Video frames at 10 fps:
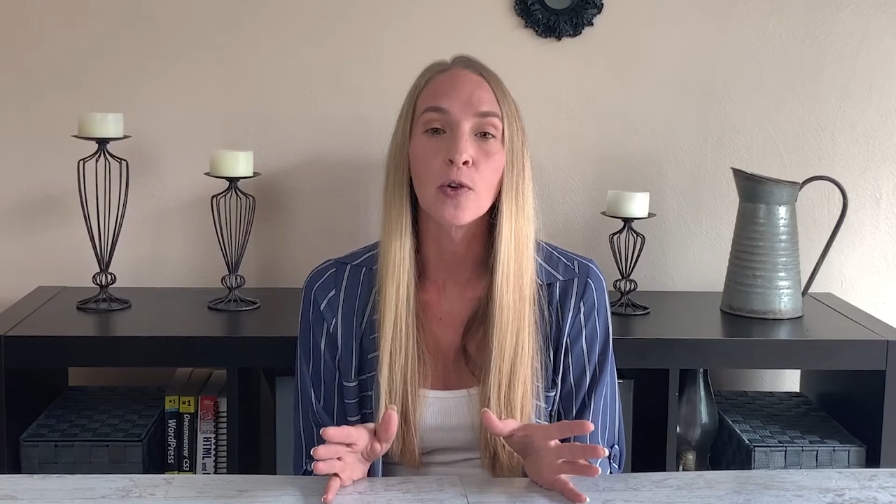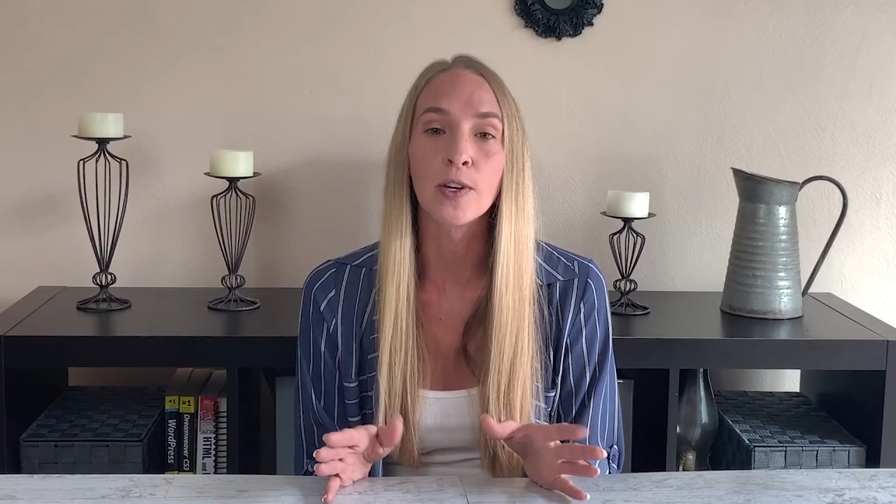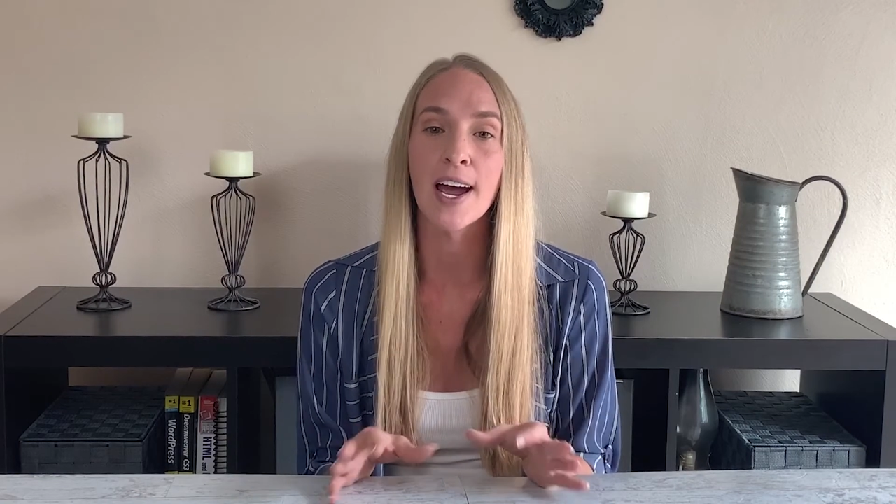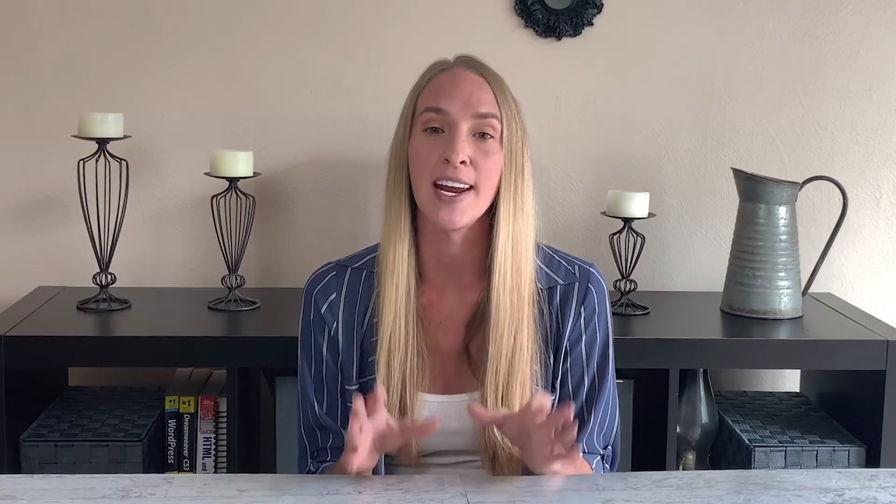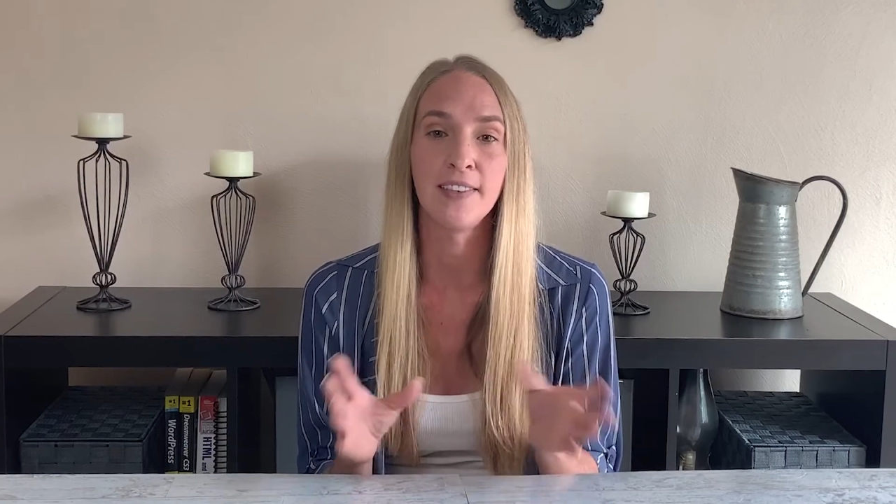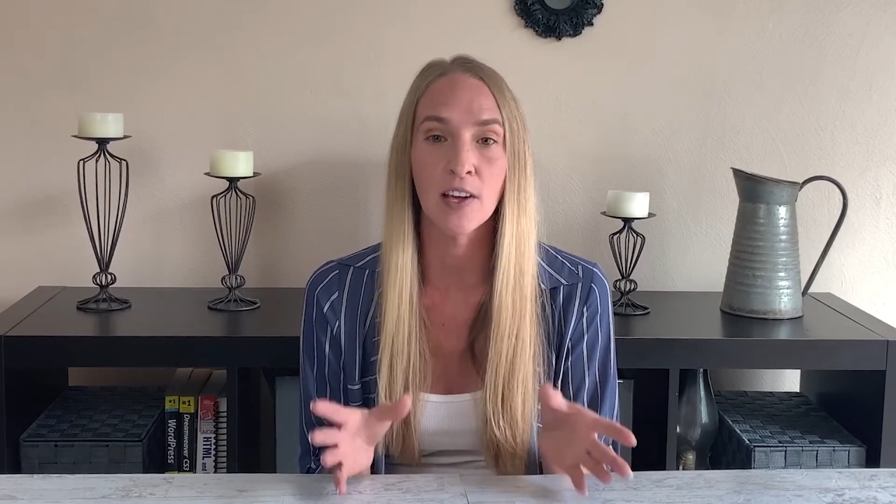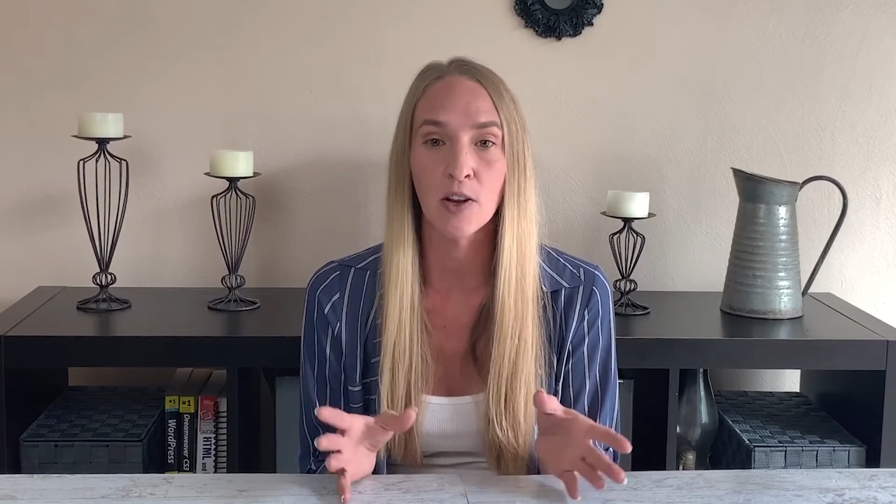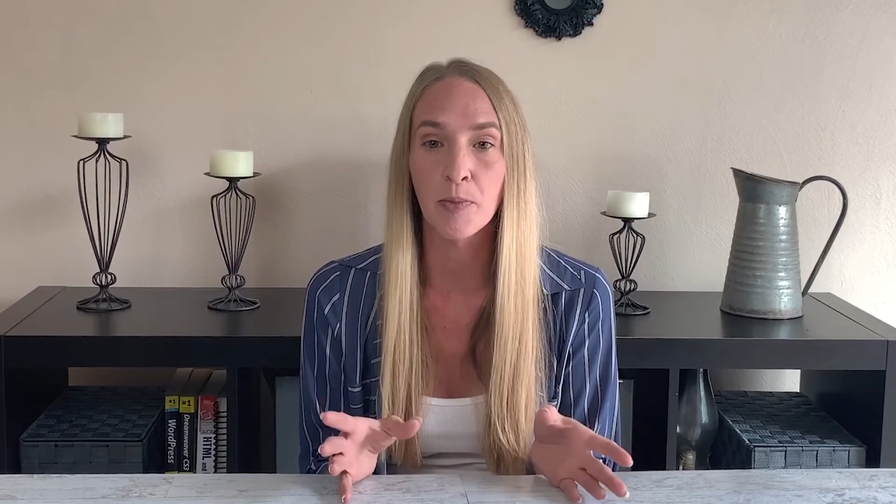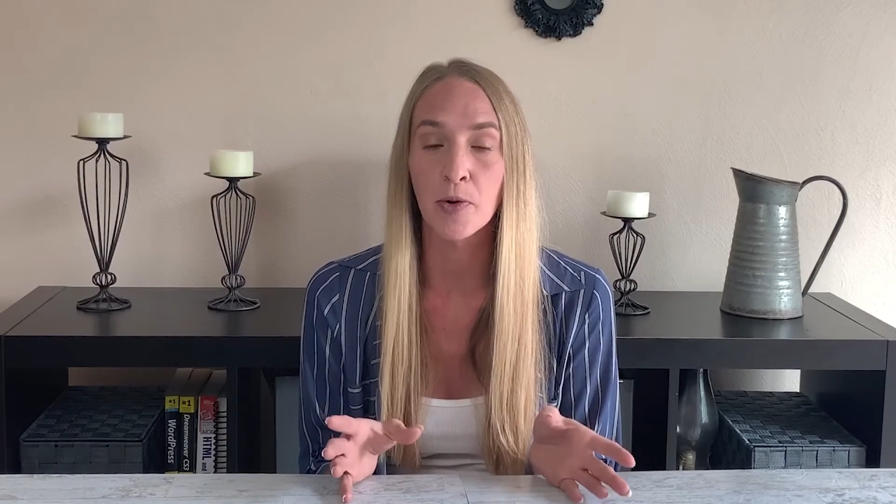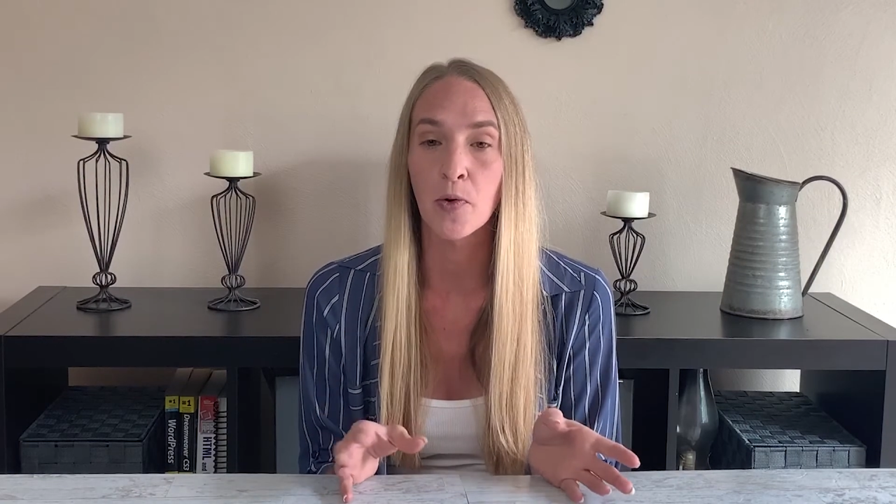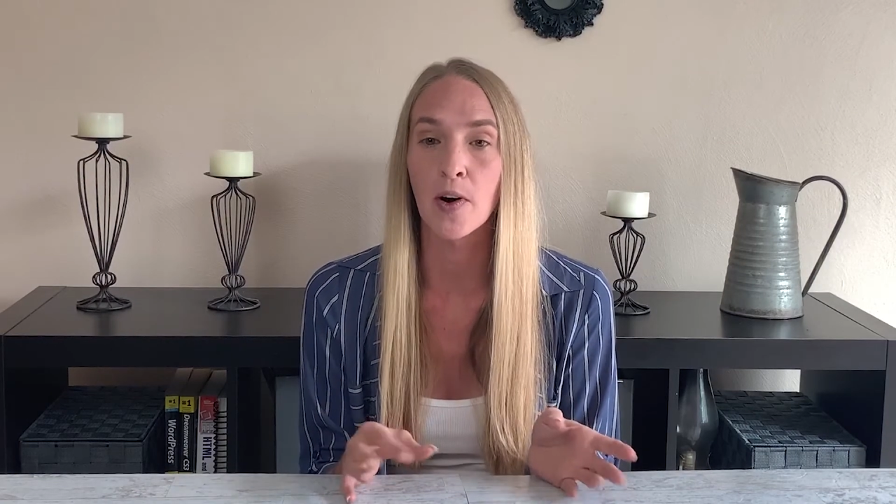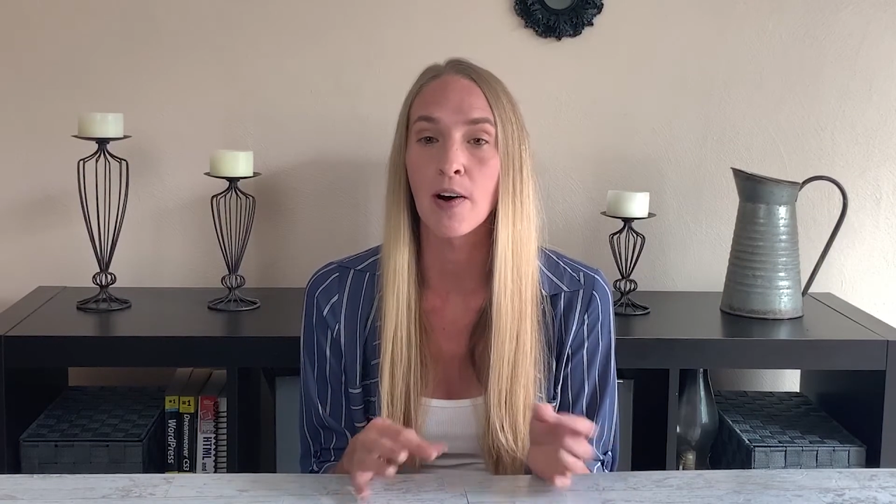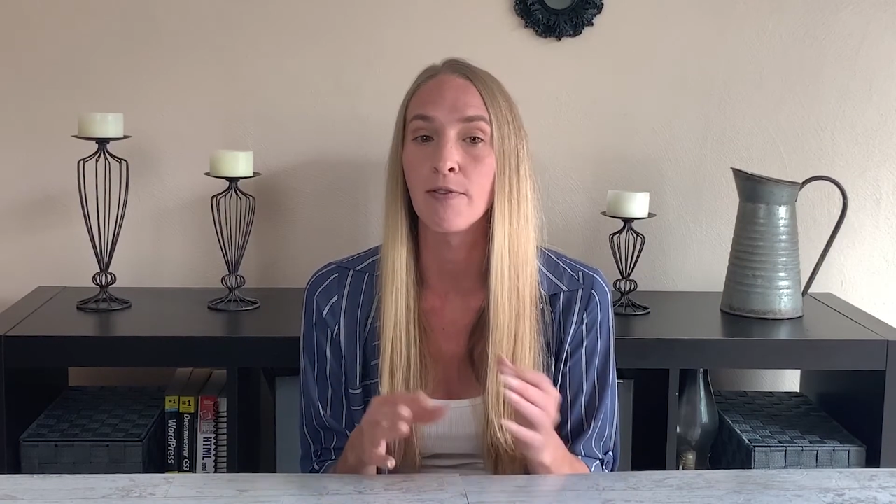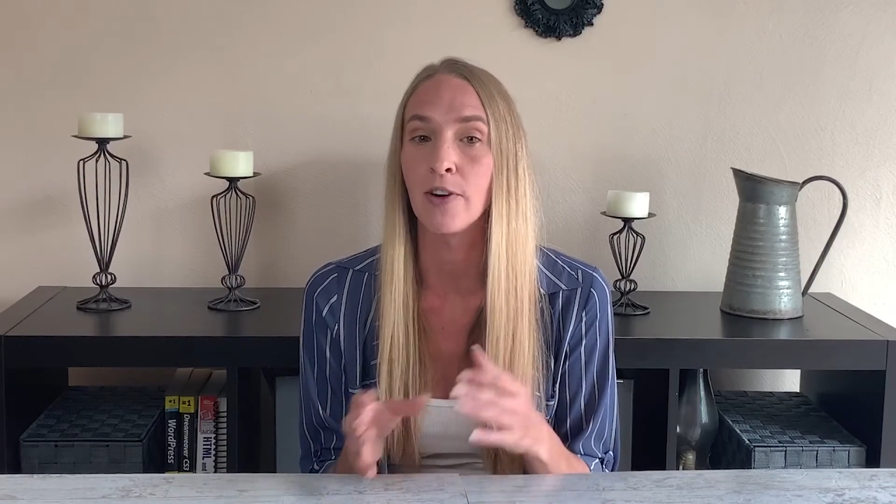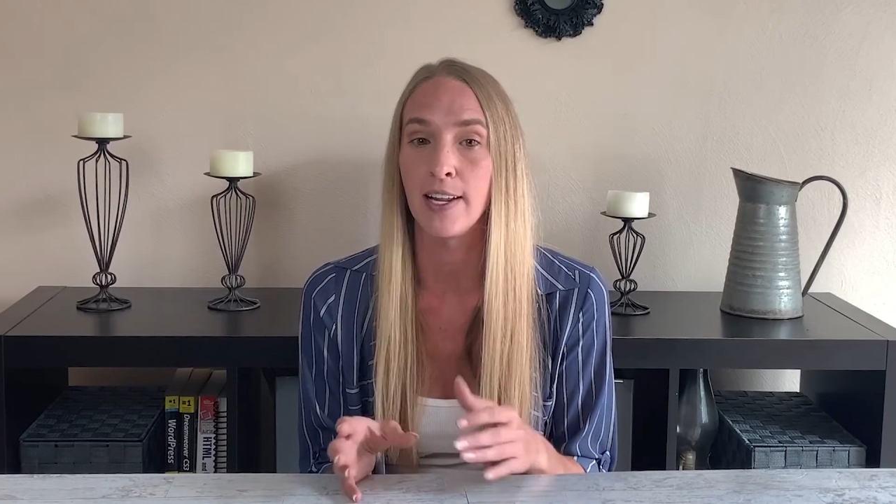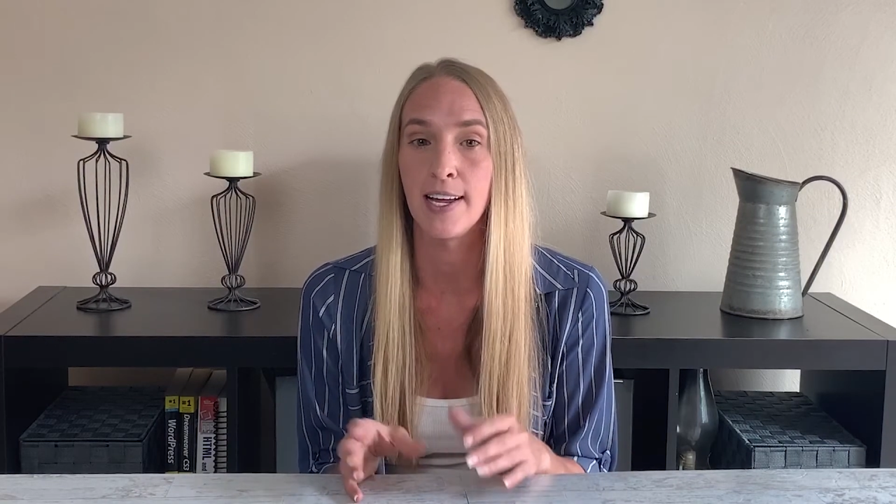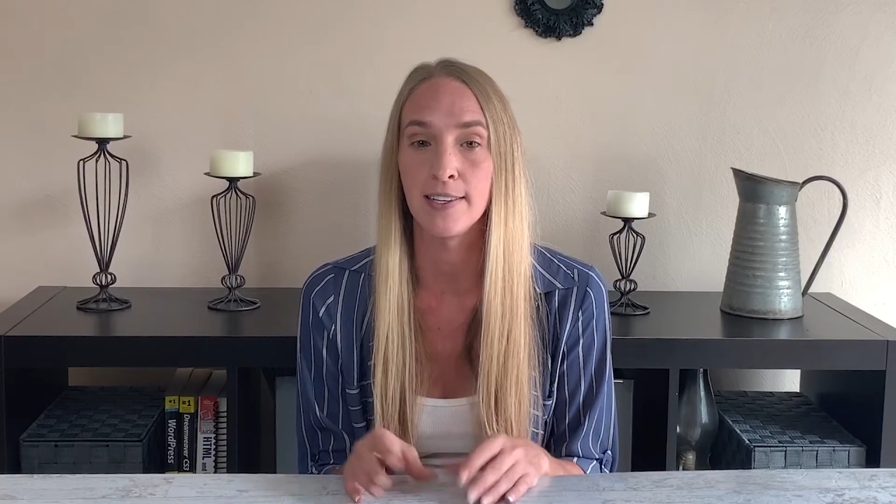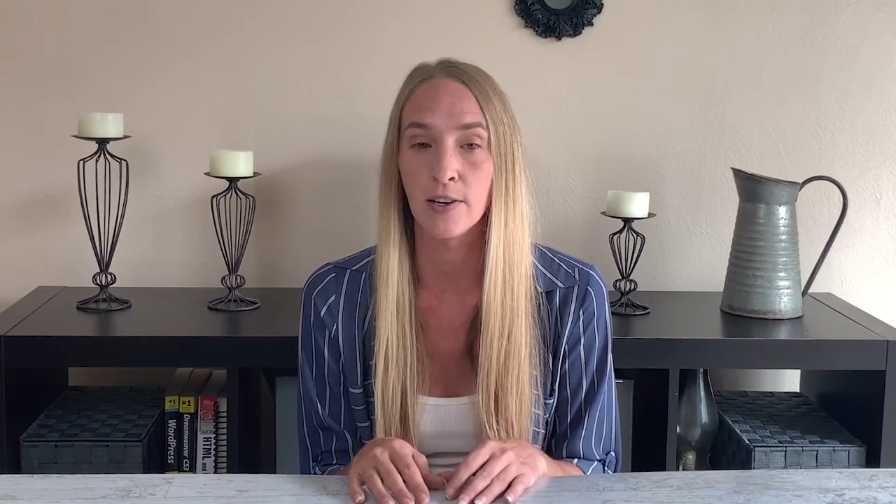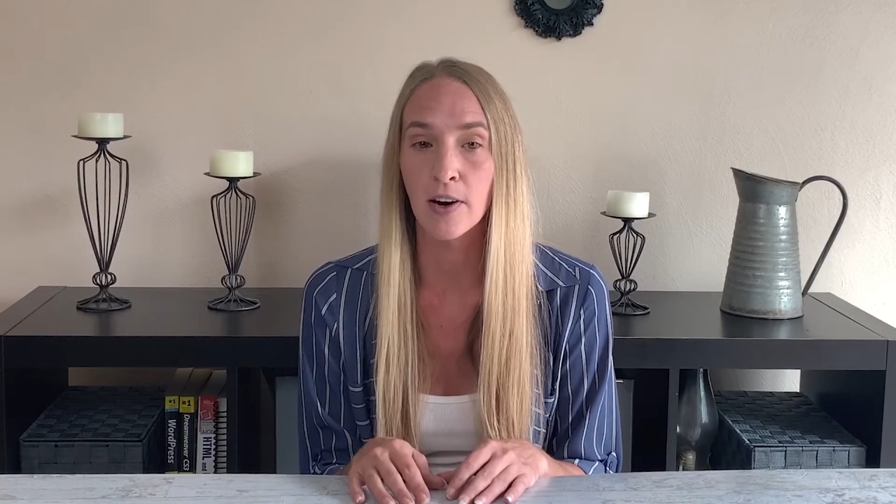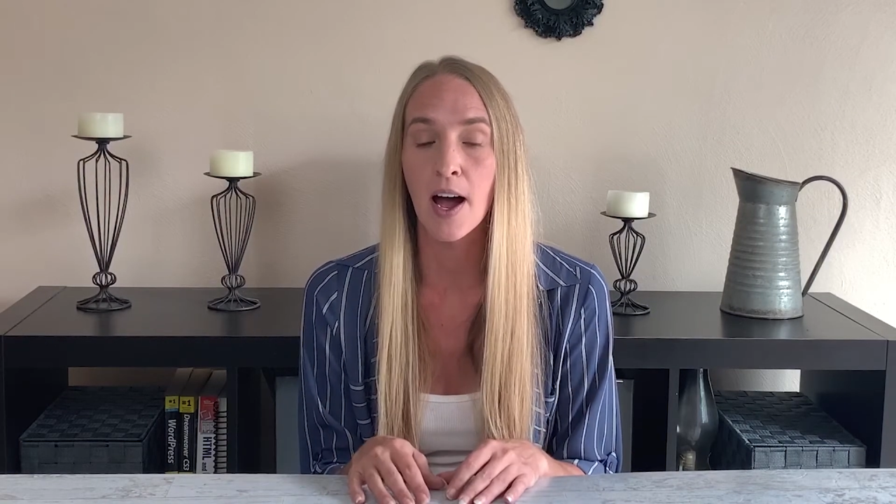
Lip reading: to any solopreneur or freelancer.